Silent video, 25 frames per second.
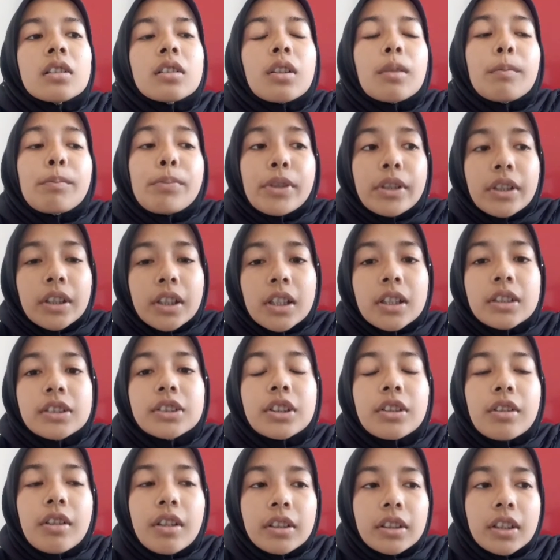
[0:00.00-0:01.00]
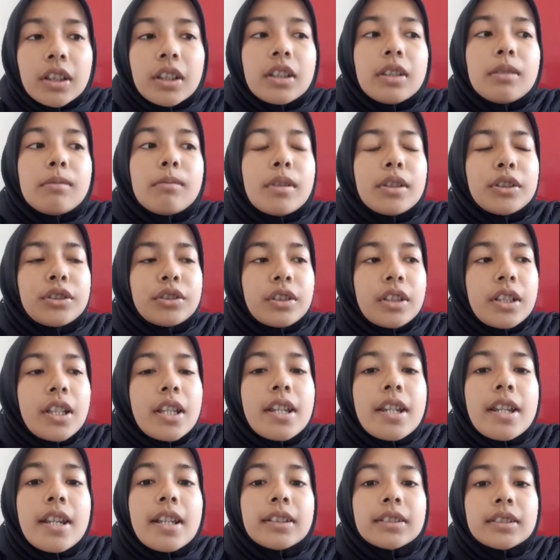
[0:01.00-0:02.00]
Computer-generated
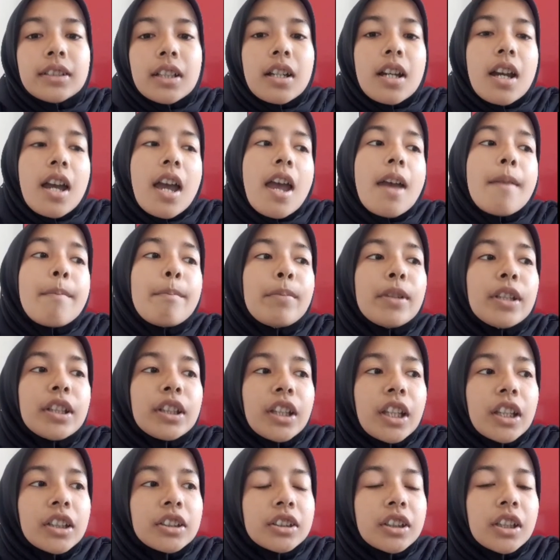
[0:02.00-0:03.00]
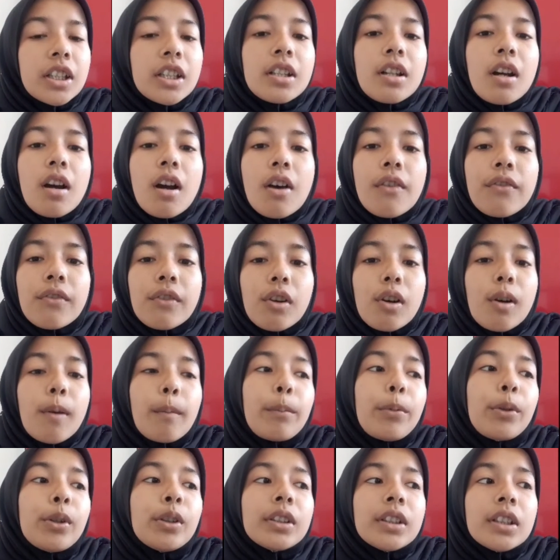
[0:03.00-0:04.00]
imagery is an application of
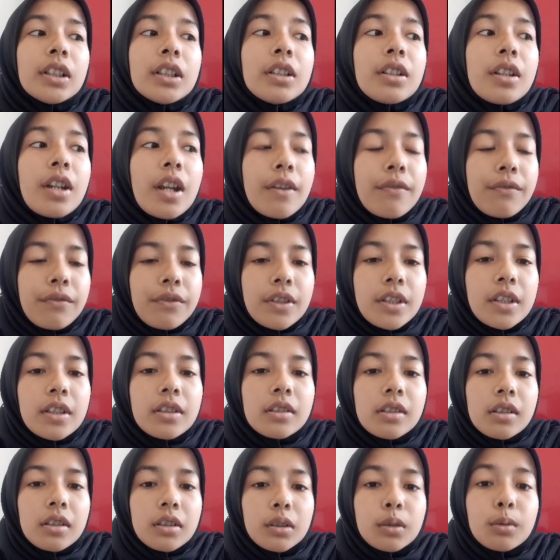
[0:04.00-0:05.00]
computer graphics